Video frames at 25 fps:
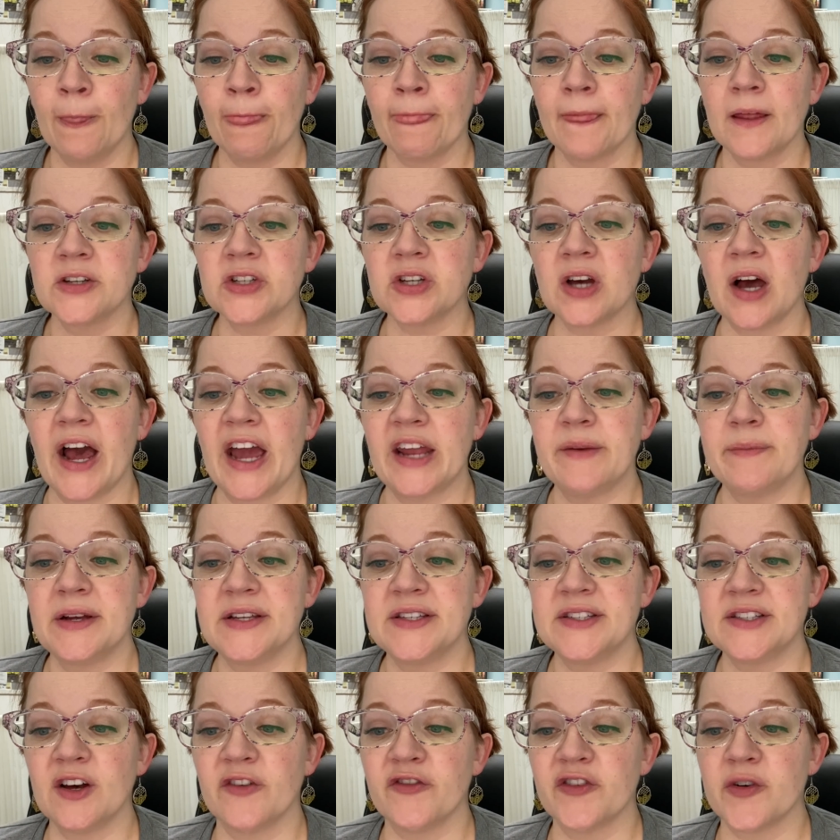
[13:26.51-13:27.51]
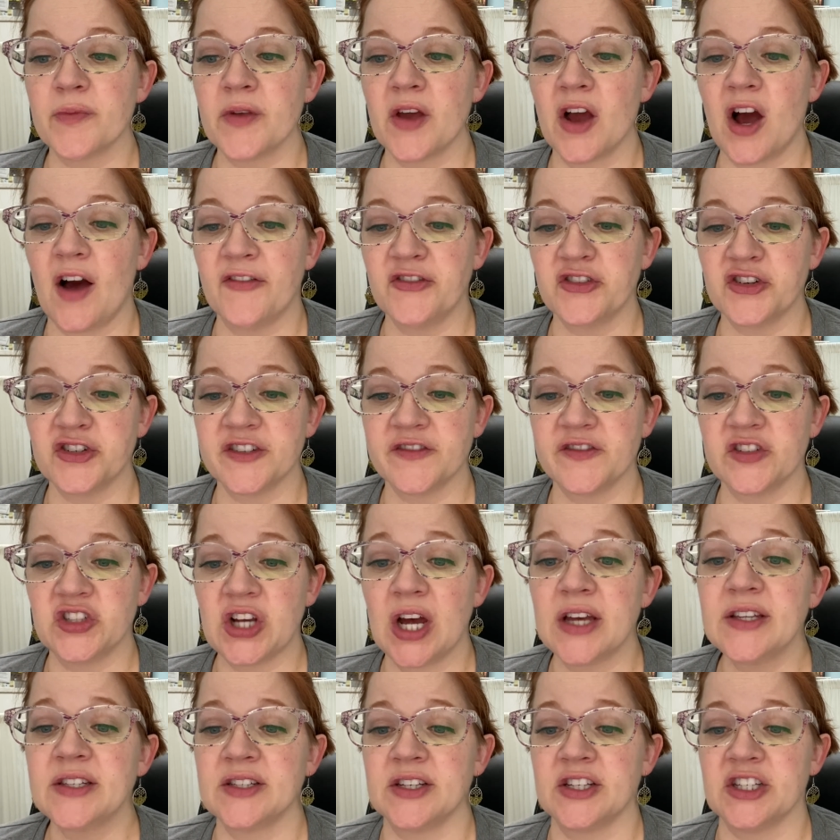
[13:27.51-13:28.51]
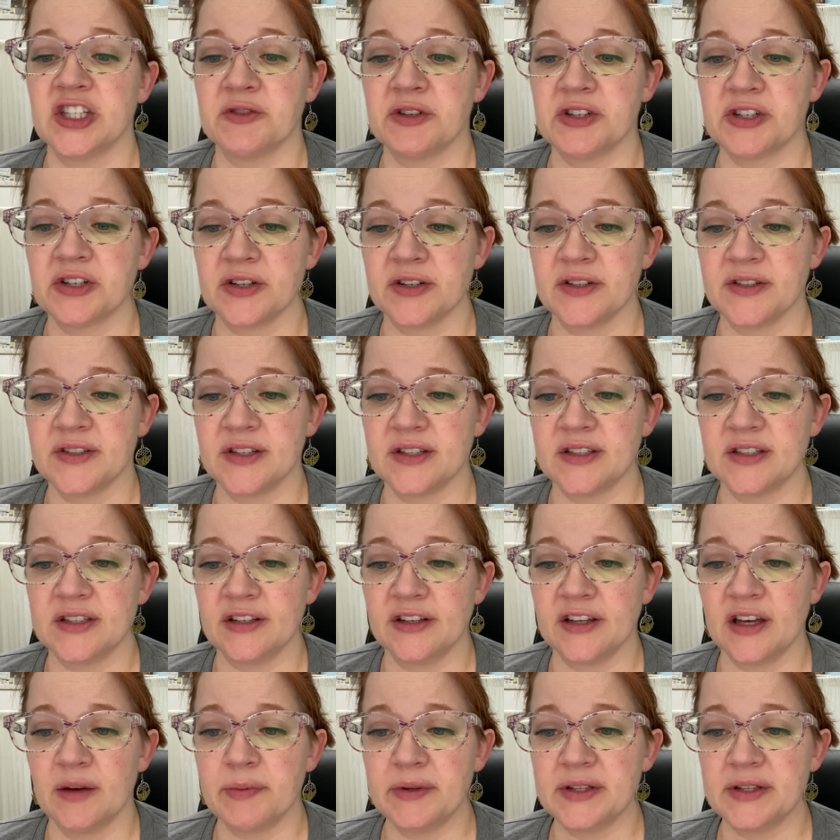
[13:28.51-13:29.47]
To hide myself from the officers of justice, returned Cecilia,